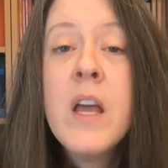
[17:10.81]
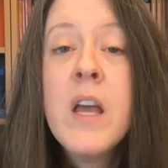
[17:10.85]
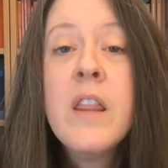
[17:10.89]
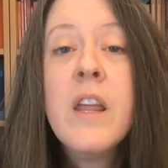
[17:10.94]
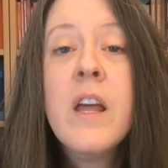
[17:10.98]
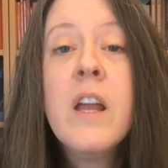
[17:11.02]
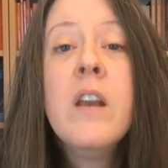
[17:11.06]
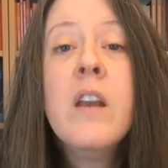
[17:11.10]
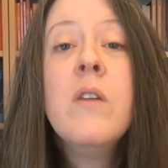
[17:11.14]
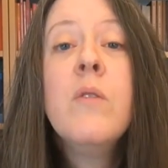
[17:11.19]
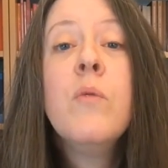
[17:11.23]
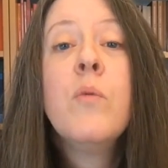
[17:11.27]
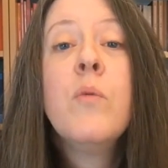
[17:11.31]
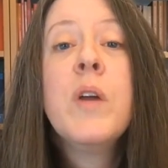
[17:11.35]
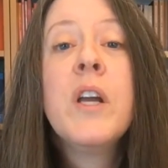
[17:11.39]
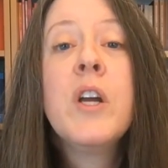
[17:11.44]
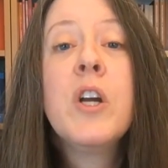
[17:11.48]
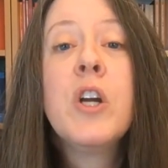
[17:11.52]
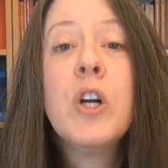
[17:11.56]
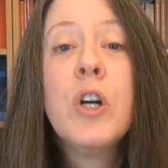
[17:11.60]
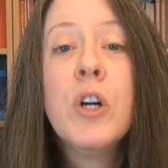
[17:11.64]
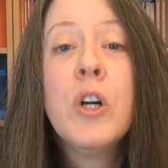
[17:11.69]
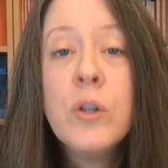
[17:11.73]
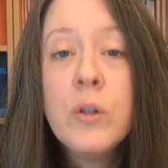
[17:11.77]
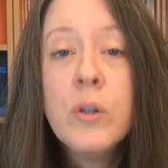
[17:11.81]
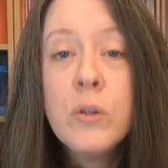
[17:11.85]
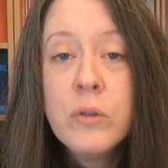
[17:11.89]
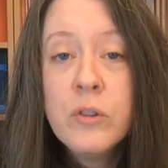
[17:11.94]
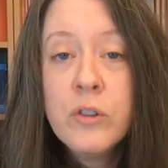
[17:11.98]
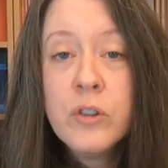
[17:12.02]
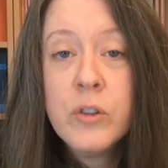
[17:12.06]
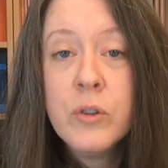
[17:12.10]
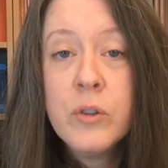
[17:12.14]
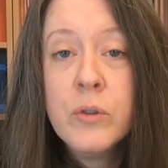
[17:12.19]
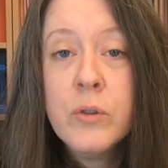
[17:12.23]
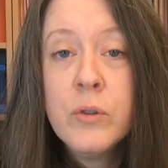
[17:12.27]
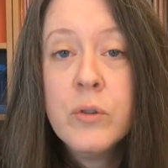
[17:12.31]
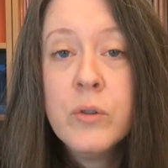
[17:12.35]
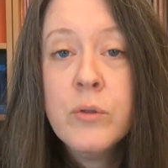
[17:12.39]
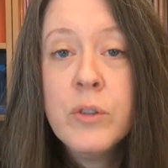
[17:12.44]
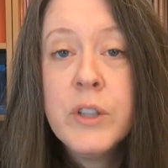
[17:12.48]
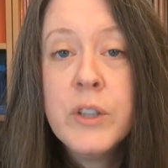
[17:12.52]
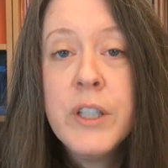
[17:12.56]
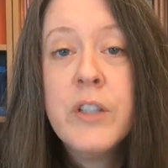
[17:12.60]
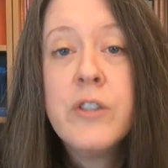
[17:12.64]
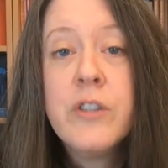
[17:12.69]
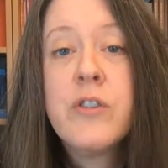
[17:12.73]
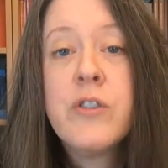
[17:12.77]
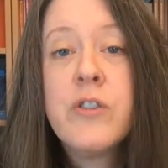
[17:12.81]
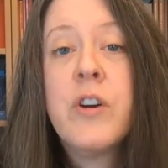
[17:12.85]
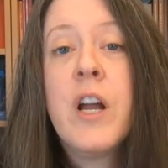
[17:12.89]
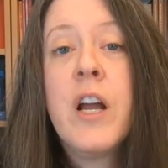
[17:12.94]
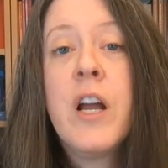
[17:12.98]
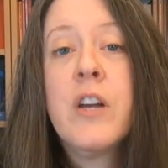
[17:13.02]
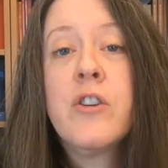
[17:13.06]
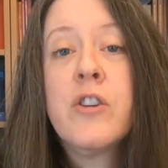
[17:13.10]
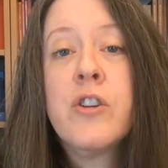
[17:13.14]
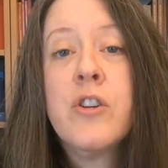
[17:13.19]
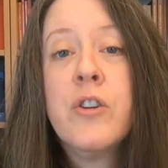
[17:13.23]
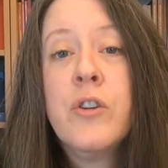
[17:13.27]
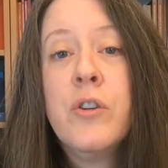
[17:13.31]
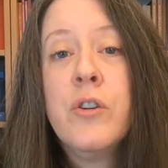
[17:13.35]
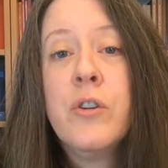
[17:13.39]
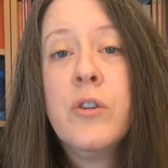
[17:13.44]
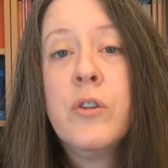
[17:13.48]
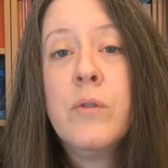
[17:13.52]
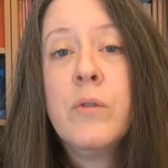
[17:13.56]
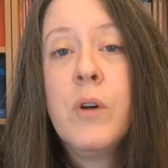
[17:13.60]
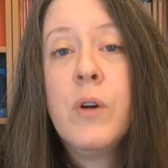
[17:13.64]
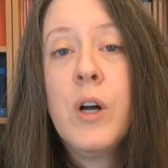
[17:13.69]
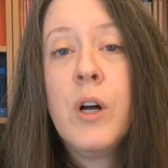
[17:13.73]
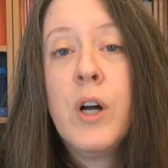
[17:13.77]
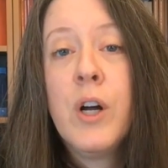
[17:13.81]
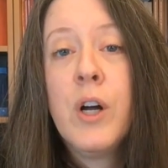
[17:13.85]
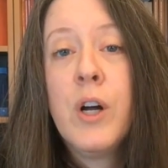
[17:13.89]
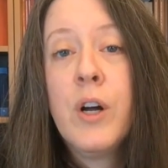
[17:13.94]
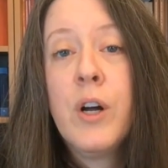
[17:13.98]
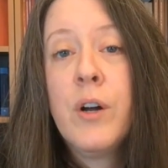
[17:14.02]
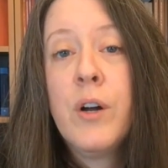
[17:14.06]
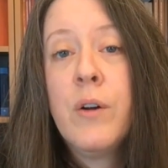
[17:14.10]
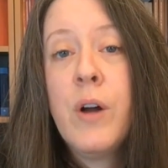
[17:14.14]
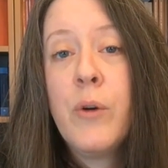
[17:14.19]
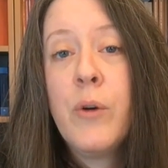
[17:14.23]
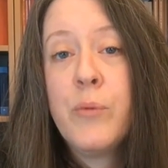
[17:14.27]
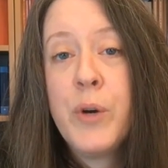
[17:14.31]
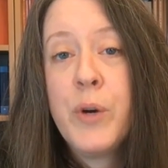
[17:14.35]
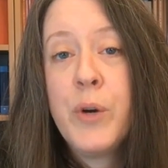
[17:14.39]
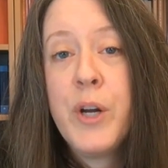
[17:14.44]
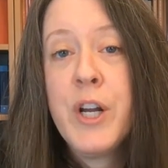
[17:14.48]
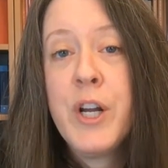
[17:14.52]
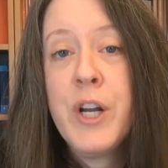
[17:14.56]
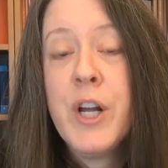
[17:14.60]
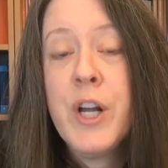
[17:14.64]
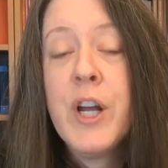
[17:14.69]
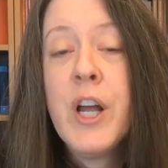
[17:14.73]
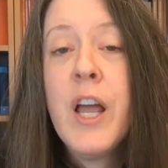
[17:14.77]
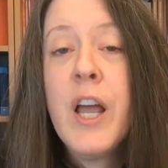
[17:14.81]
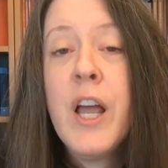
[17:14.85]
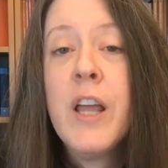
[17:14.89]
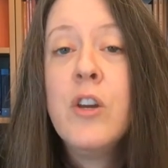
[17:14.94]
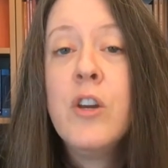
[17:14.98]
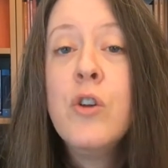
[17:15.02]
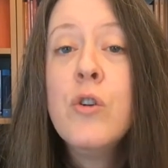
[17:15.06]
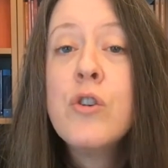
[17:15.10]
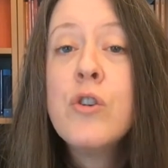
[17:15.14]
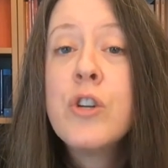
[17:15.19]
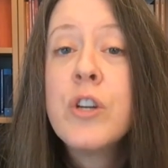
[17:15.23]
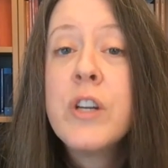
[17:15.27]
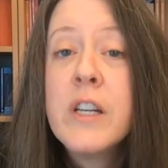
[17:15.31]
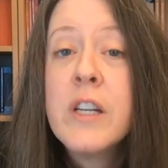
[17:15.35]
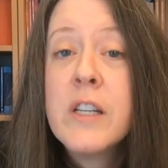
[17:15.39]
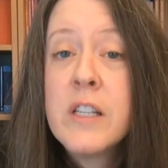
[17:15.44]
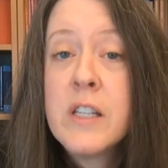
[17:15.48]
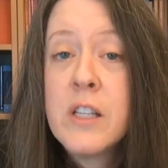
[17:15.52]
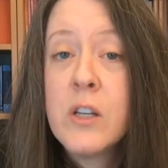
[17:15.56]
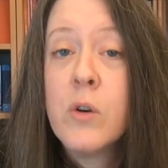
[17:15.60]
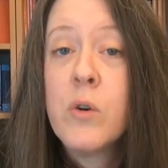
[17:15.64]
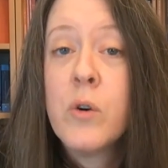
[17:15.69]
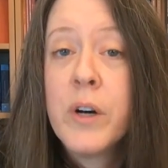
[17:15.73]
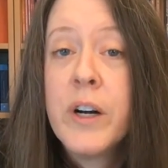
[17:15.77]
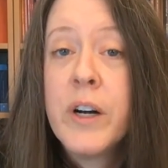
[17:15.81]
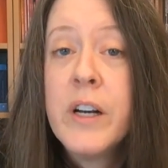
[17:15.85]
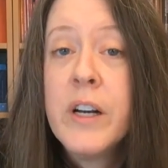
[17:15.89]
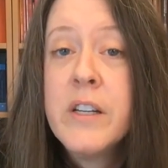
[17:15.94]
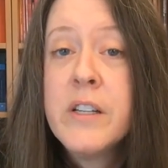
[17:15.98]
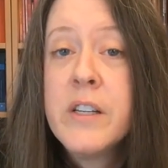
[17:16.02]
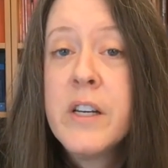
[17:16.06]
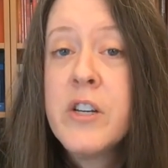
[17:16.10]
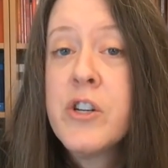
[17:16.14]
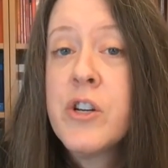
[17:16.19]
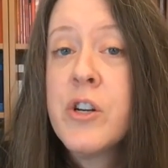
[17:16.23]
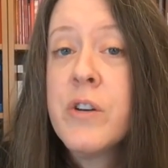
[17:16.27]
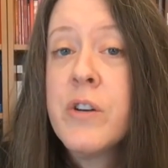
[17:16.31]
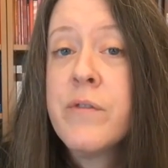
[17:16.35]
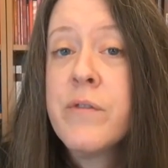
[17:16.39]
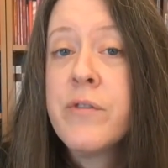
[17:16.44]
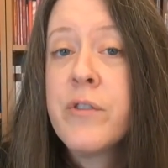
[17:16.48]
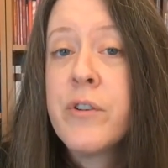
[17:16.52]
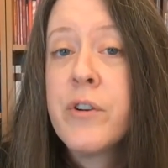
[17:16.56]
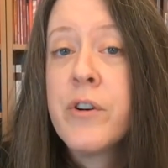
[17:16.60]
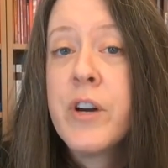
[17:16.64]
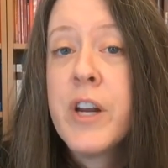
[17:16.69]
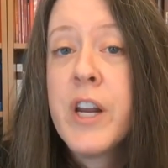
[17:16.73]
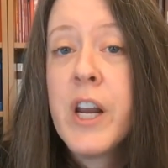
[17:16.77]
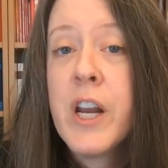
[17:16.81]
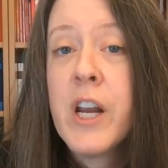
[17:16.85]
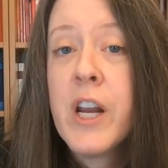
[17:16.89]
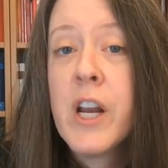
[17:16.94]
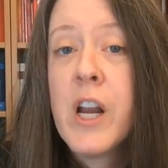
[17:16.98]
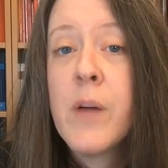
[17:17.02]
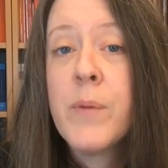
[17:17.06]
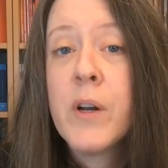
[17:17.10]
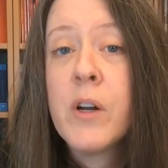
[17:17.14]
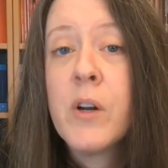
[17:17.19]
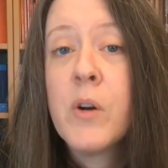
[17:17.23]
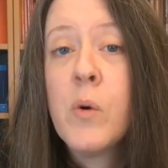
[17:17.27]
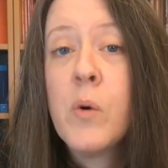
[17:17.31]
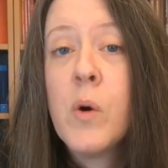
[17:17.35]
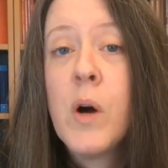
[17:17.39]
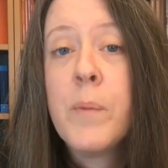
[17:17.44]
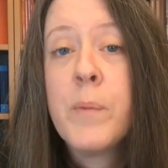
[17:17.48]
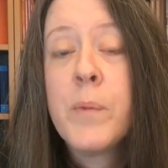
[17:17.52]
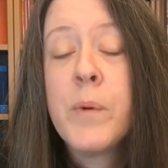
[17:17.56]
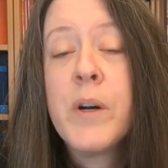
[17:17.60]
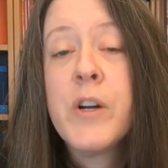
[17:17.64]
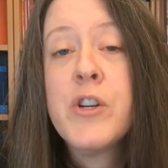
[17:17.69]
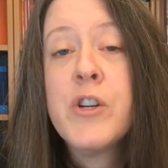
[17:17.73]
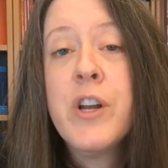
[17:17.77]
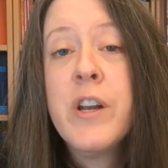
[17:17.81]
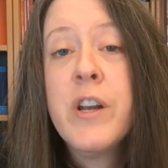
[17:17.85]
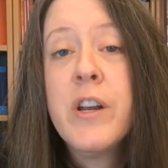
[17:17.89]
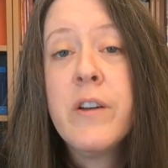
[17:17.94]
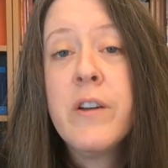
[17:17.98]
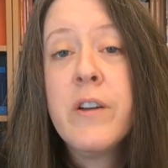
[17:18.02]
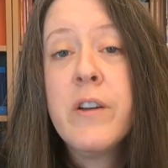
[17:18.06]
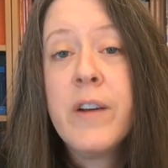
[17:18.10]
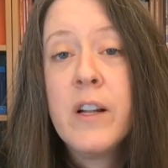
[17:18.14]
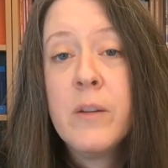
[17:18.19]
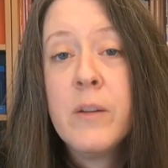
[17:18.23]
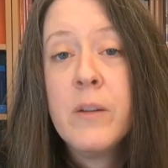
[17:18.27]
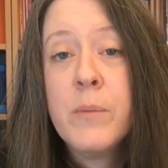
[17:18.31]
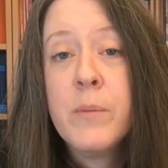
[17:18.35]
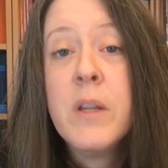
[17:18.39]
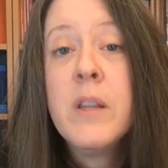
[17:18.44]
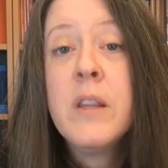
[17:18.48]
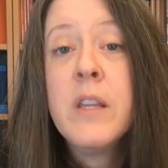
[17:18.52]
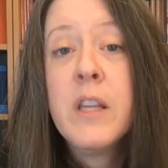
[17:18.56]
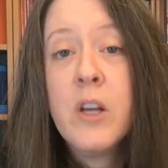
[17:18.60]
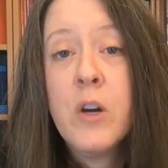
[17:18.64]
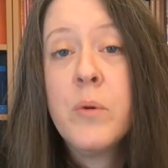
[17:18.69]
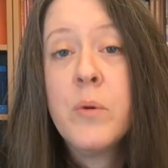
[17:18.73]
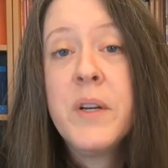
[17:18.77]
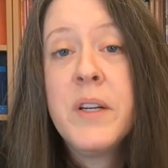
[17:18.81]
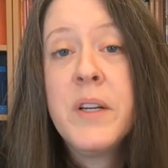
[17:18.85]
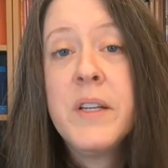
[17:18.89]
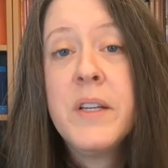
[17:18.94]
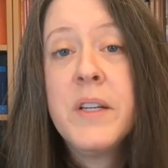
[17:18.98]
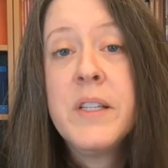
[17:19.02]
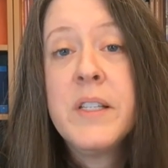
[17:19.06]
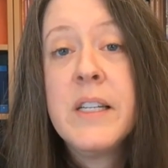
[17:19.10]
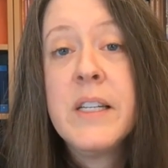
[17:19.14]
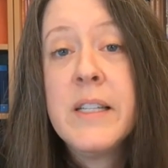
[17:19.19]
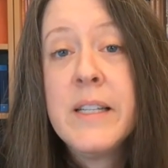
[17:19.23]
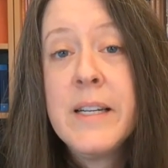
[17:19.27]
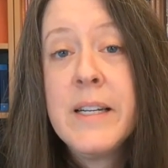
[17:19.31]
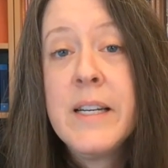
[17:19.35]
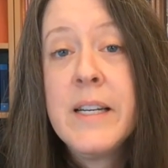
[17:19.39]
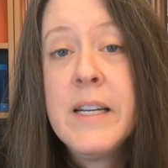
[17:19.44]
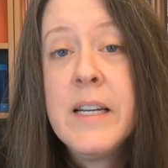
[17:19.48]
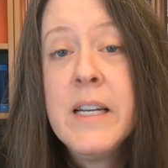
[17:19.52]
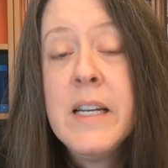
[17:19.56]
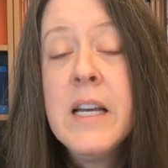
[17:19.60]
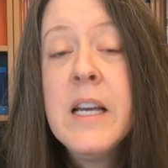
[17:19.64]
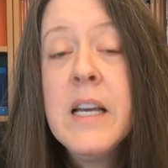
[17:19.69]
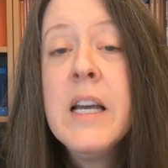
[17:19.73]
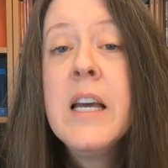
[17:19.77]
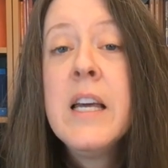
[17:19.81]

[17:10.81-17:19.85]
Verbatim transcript: Then we go to the international uh, arena, and usually it's the Organization for Economic Cooperation and Development, the OECD,